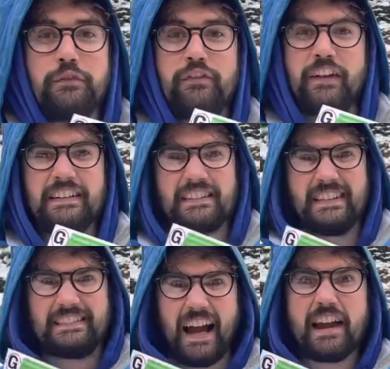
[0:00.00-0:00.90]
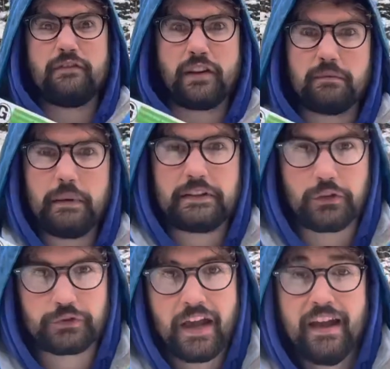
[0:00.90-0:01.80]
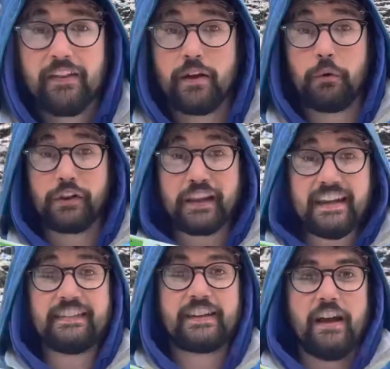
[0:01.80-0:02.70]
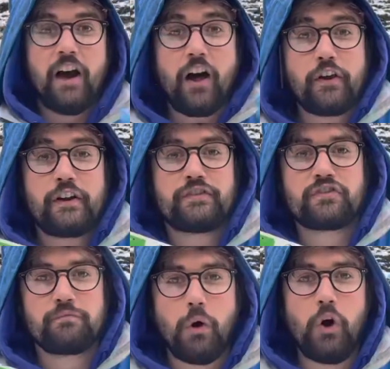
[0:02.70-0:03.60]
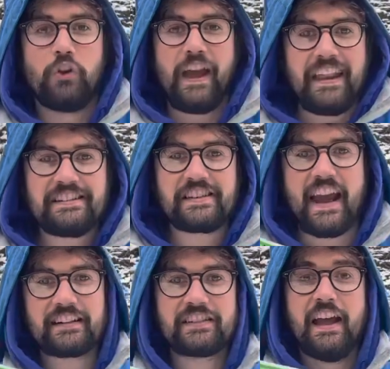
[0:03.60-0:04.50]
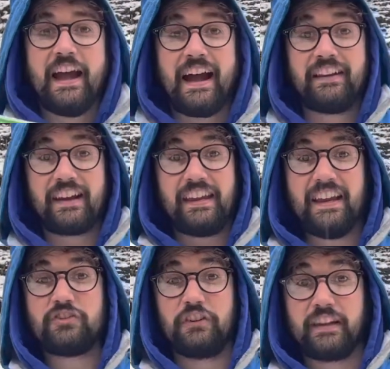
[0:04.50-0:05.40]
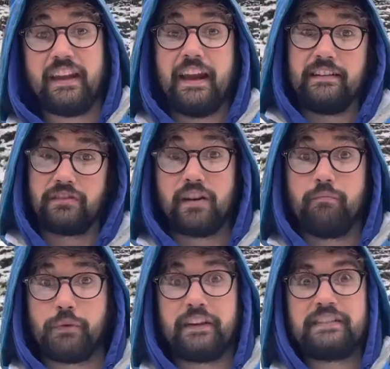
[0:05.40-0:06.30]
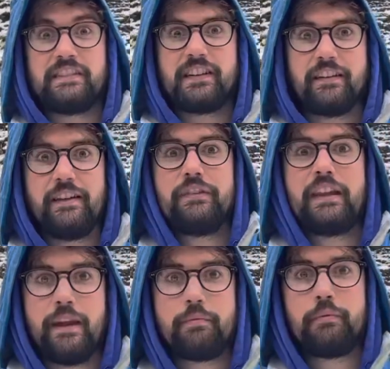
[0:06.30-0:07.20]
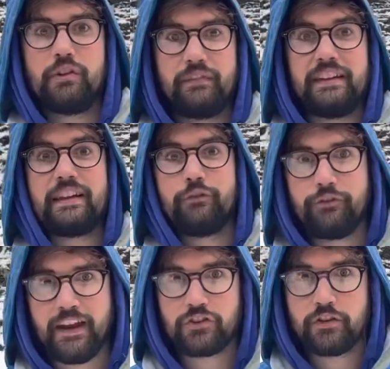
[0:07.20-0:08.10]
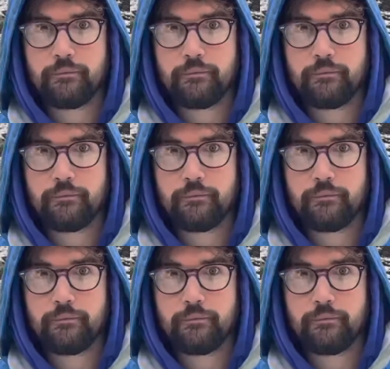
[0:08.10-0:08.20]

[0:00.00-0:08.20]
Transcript: things like diving beetles that will eat other small insects, and occasionally in some places they're even capable of eating fish.